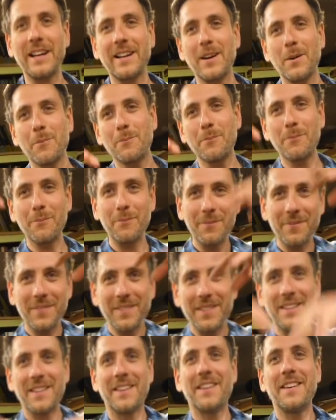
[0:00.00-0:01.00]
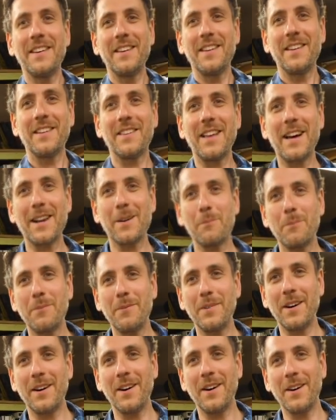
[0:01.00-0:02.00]
like a
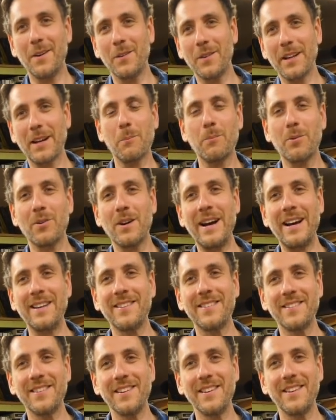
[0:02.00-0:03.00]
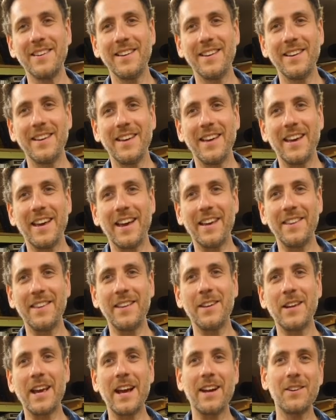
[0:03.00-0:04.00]
lot of like a press, yeah, and
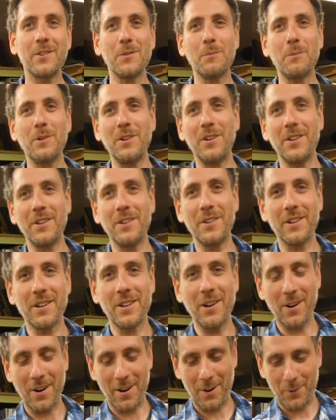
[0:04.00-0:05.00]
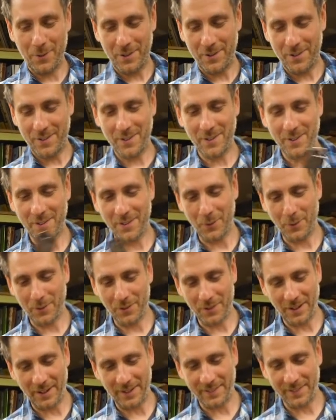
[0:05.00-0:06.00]
then we actually put it under a car, which it
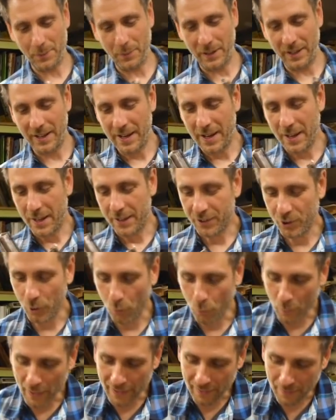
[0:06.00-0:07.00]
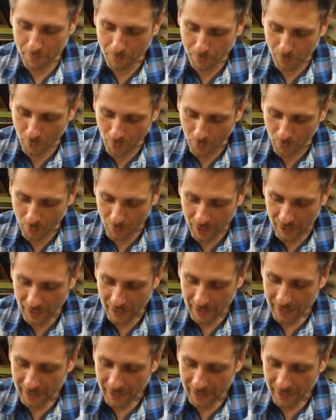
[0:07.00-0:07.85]
was crazy. But so where it broke,